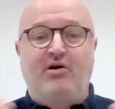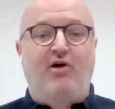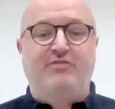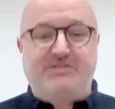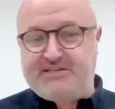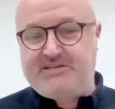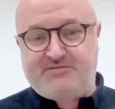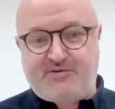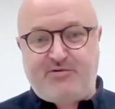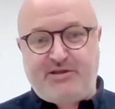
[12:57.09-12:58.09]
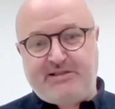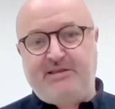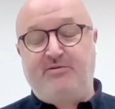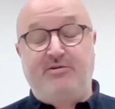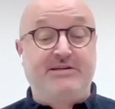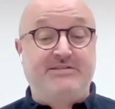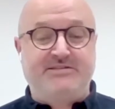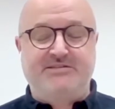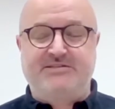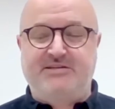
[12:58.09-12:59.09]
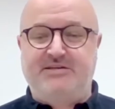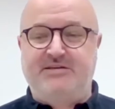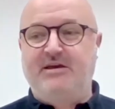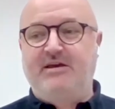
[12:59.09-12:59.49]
obviously it's very clear and easy to see.